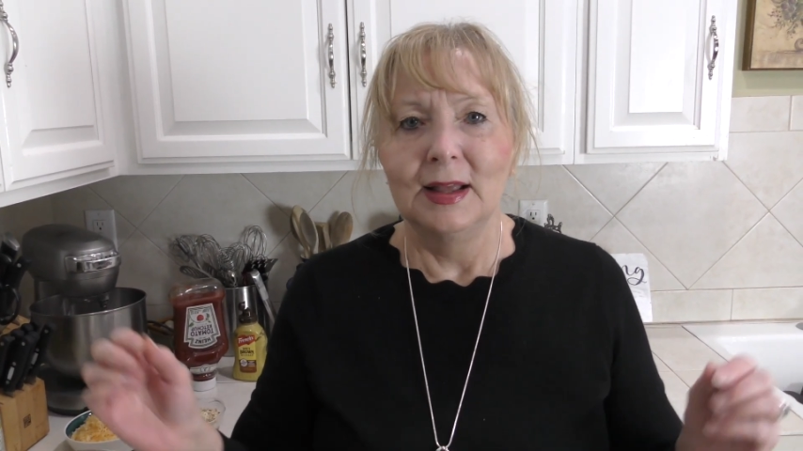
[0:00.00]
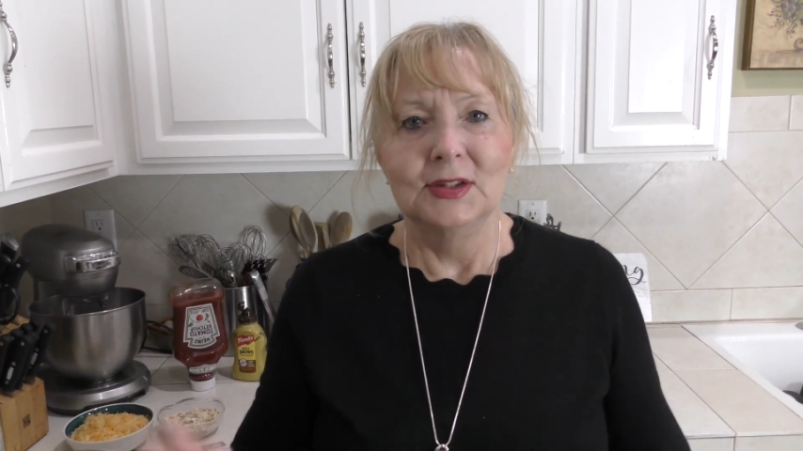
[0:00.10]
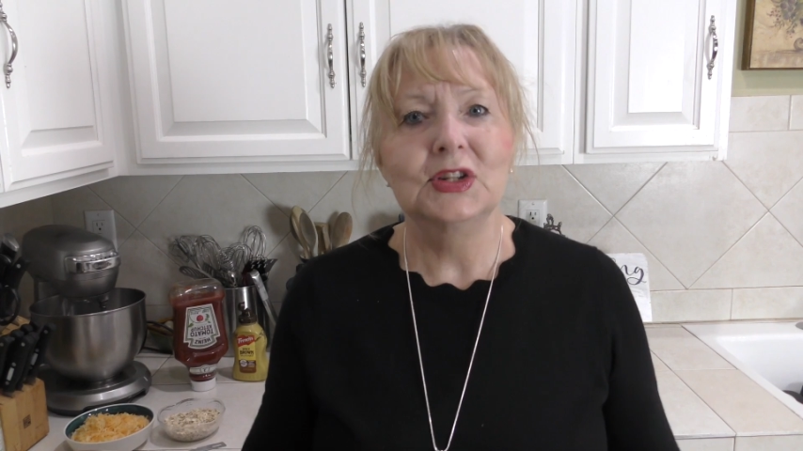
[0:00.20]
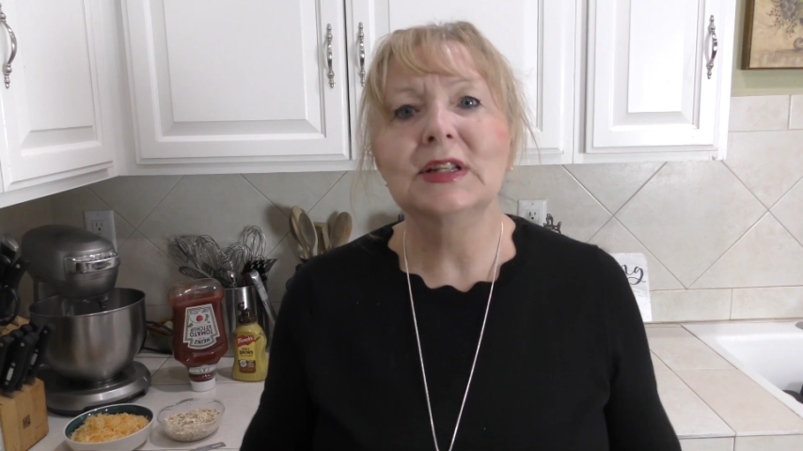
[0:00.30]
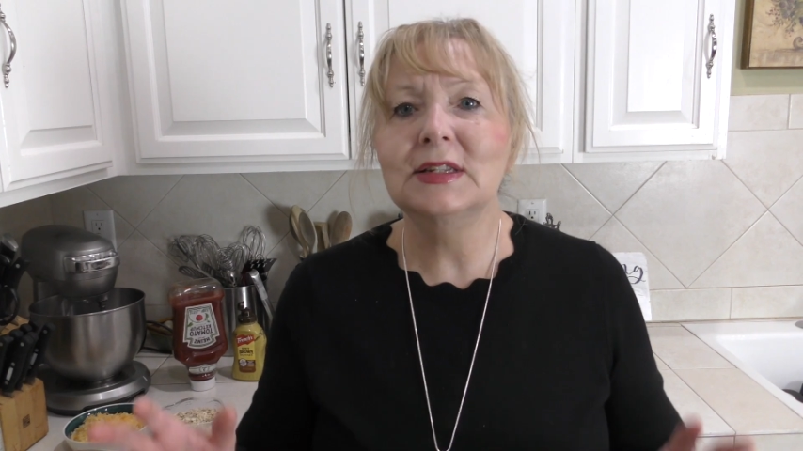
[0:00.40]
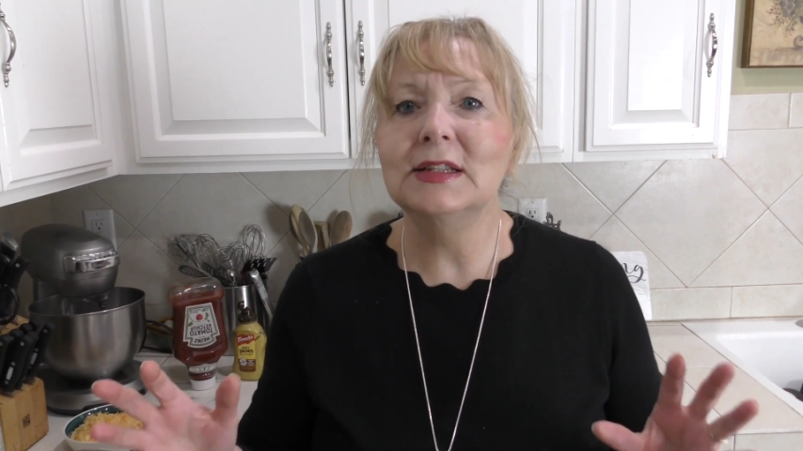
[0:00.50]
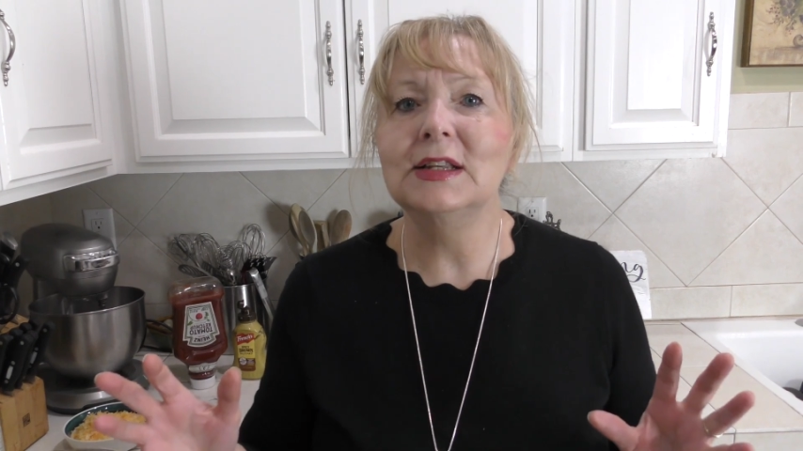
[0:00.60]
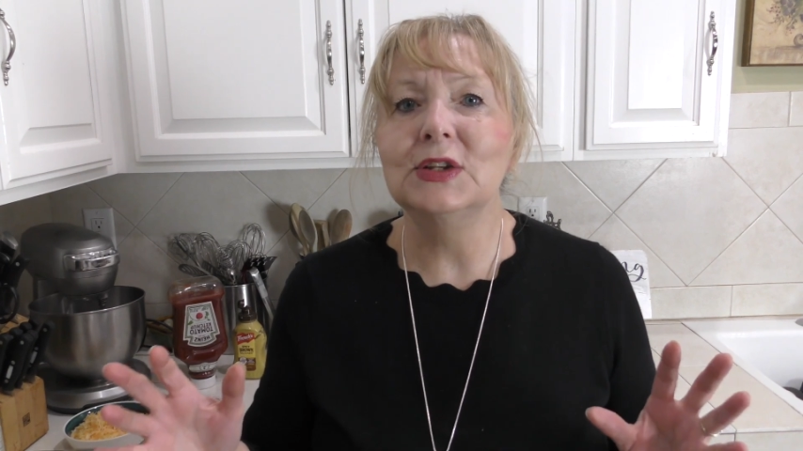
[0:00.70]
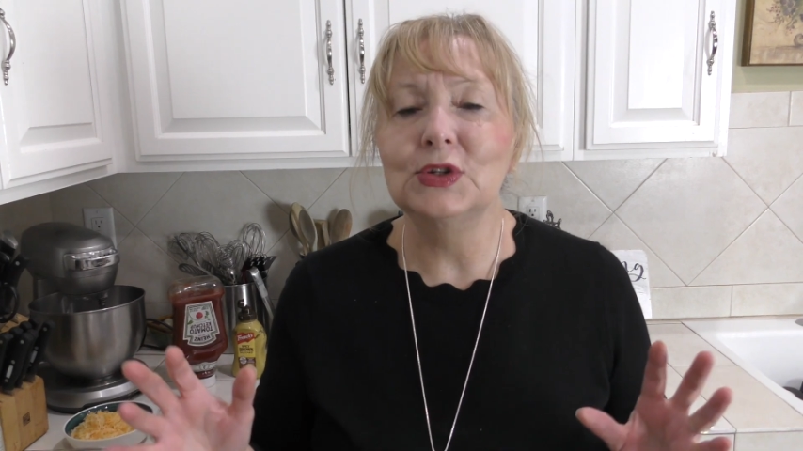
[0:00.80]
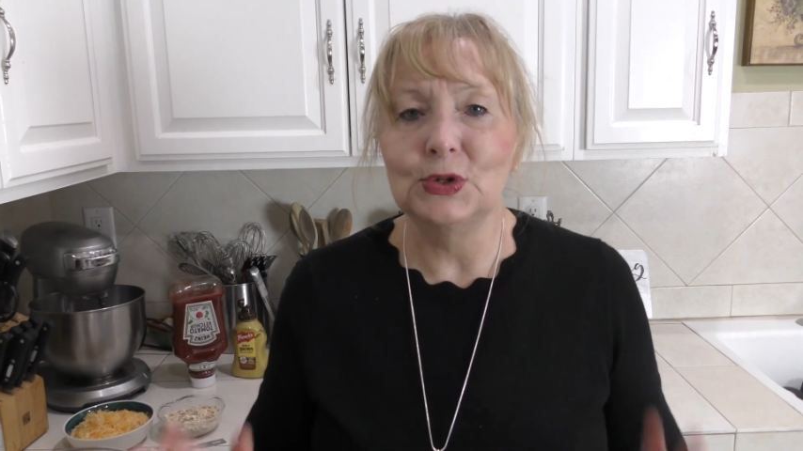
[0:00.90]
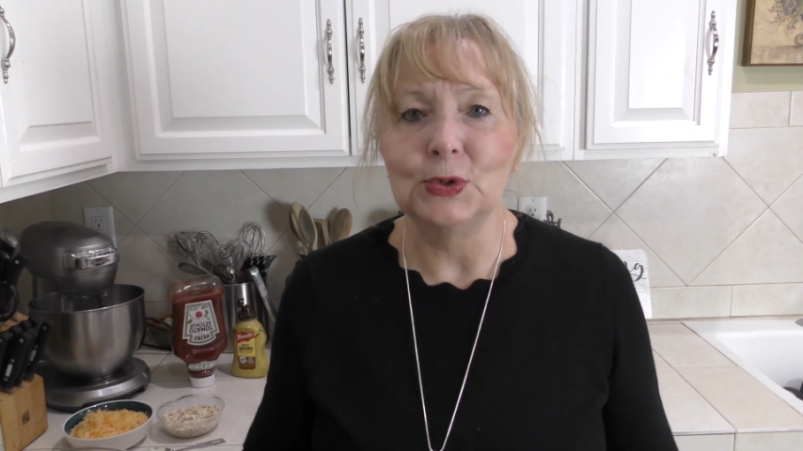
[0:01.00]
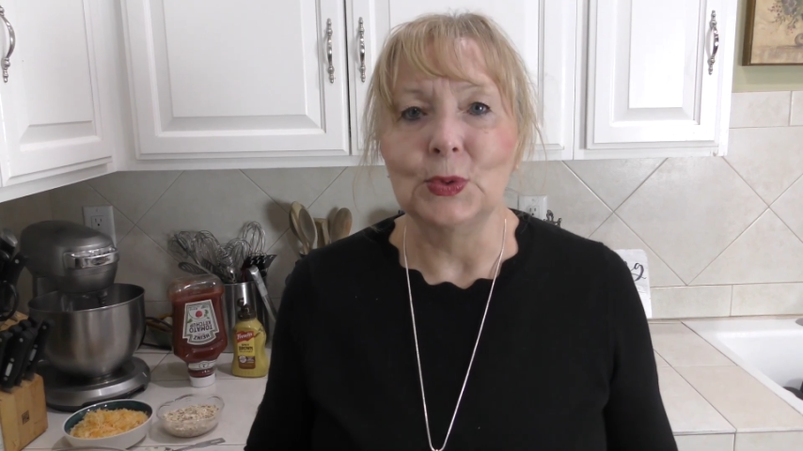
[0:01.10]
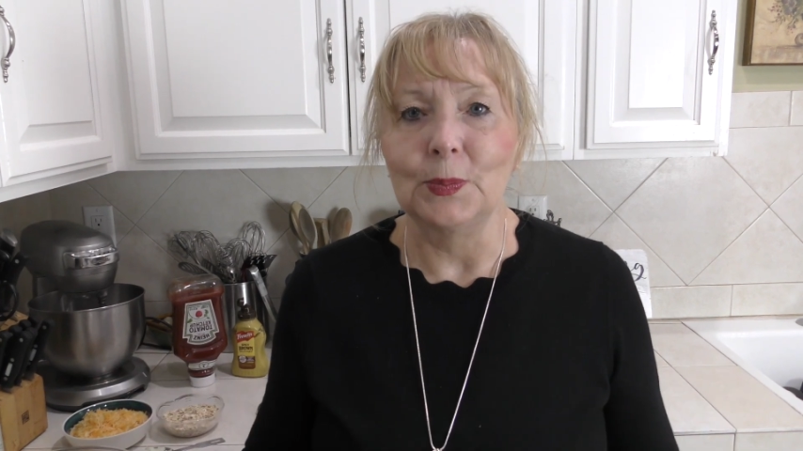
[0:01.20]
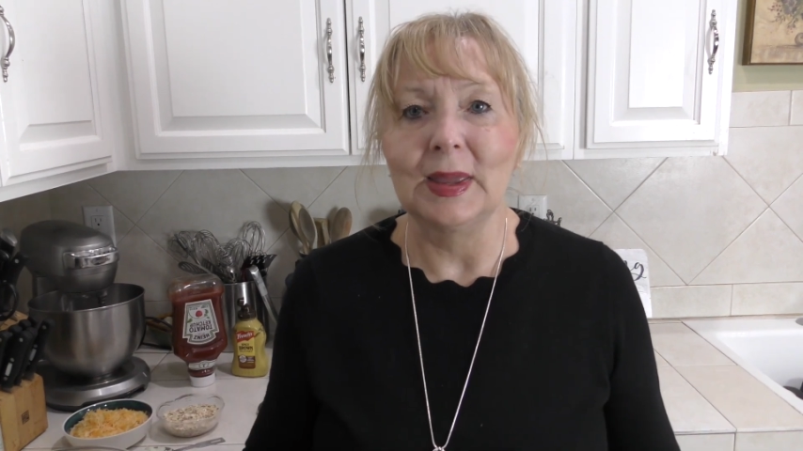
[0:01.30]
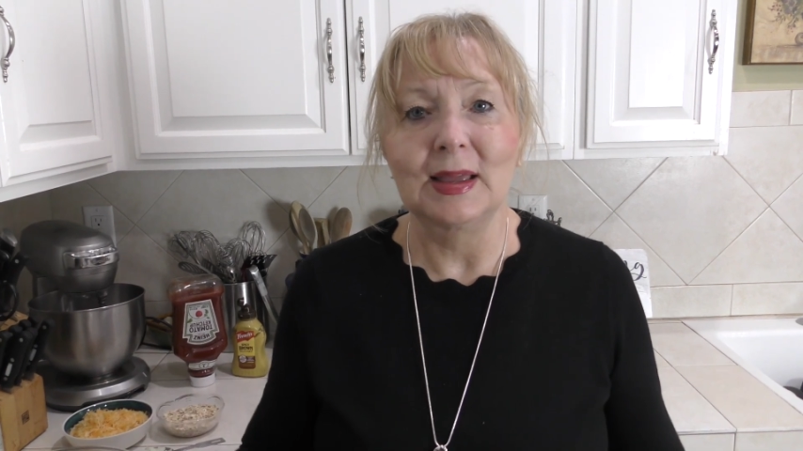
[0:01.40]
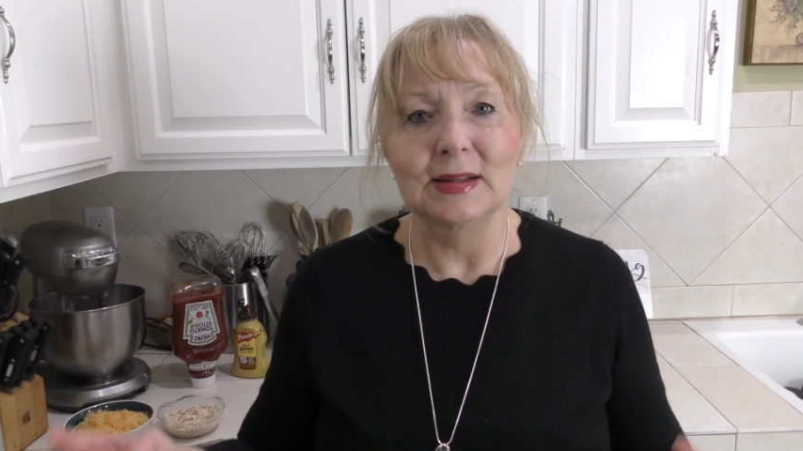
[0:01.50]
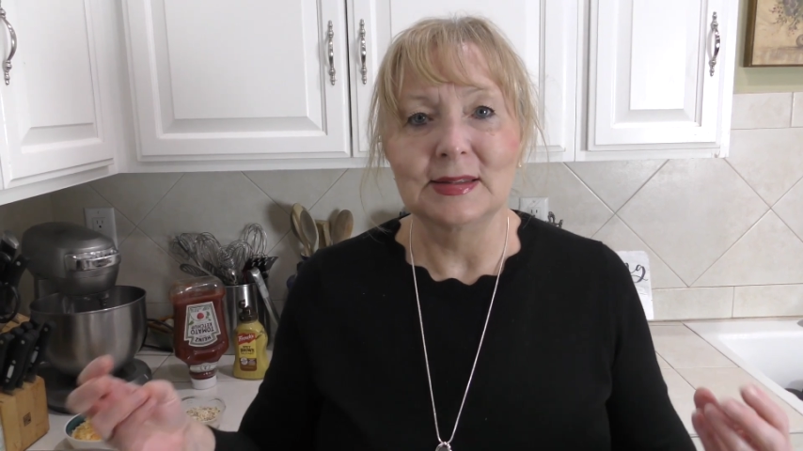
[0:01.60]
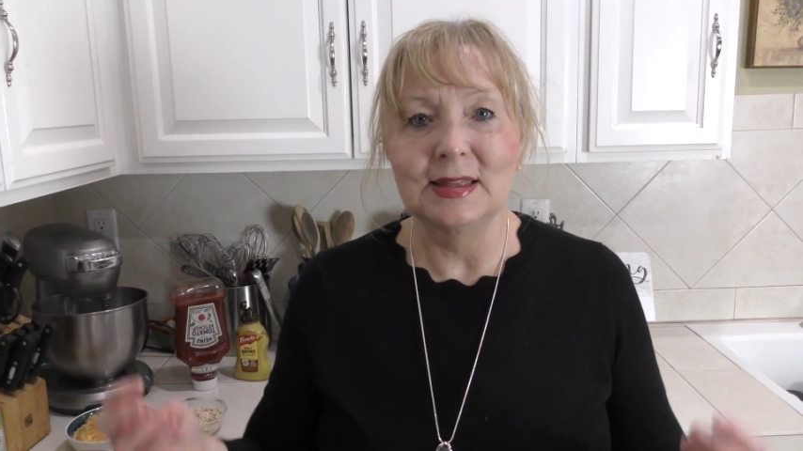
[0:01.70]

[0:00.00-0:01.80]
just doesn't do, because